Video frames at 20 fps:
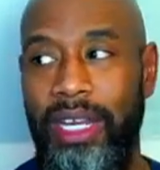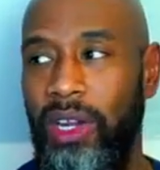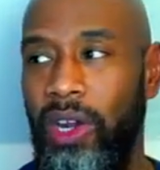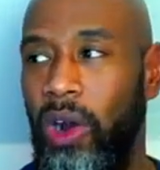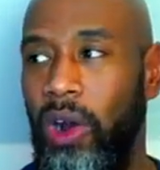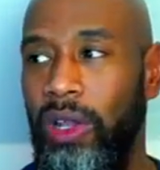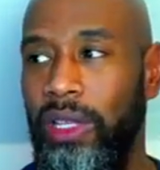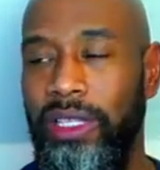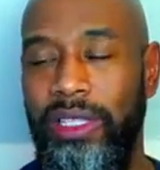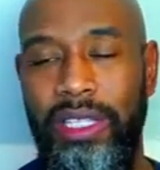
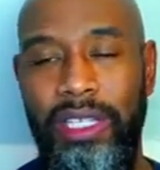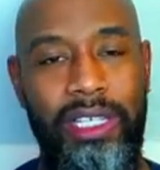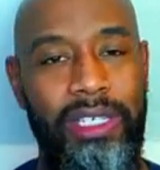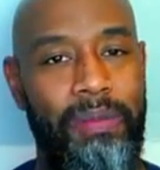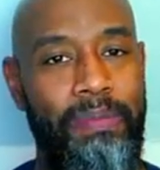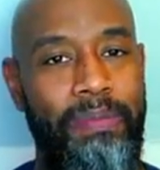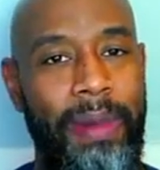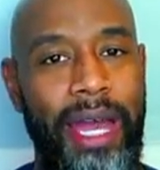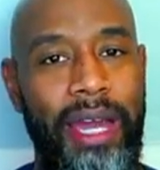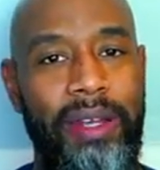All of these
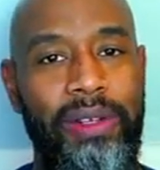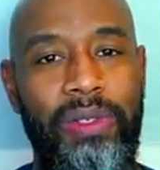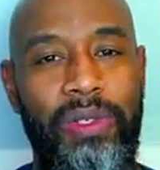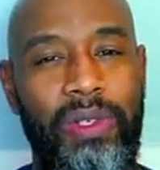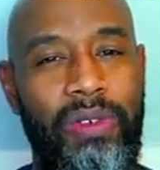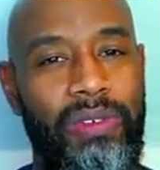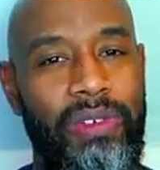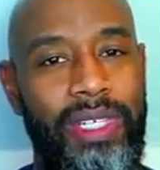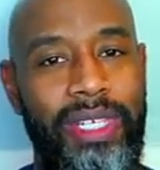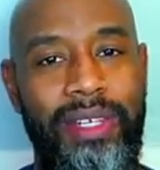battles
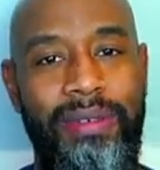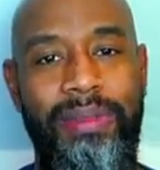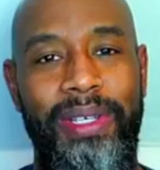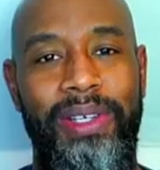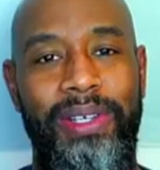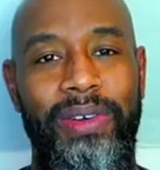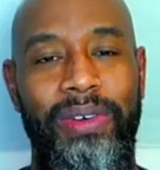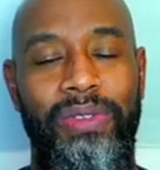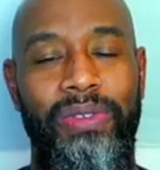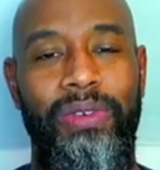you've seen me
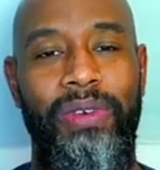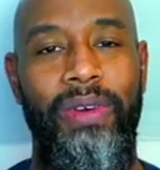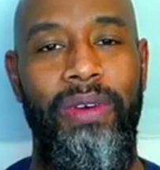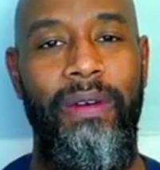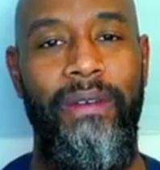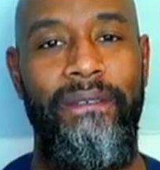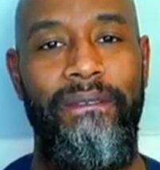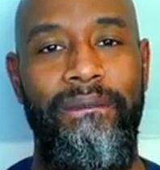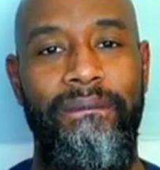go through,